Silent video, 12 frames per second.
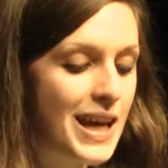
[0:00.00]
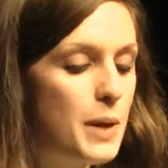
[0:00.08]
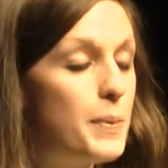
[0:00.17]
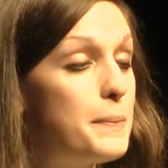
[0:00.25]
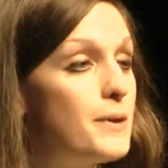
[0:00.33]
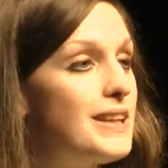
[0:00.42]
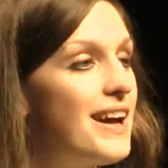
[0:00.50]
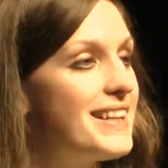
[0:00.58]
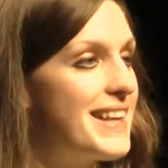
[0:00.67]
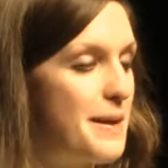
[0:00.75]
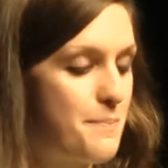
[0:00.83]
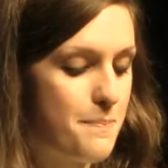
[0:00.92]
People like
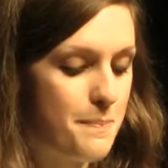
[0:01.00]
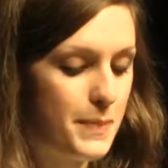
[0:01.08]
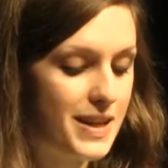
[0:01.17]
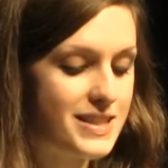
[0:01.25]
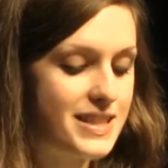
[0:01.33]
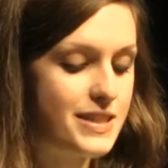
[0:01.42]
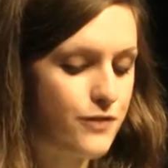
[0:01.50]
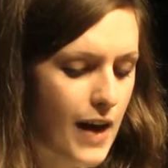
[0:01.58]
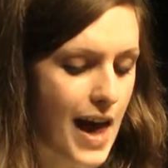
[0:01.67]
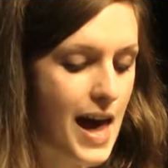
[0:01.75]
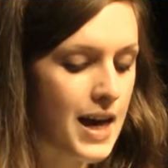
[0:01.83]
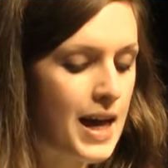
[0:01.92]
him because he's
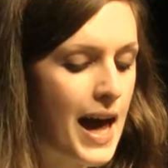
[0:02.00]
fair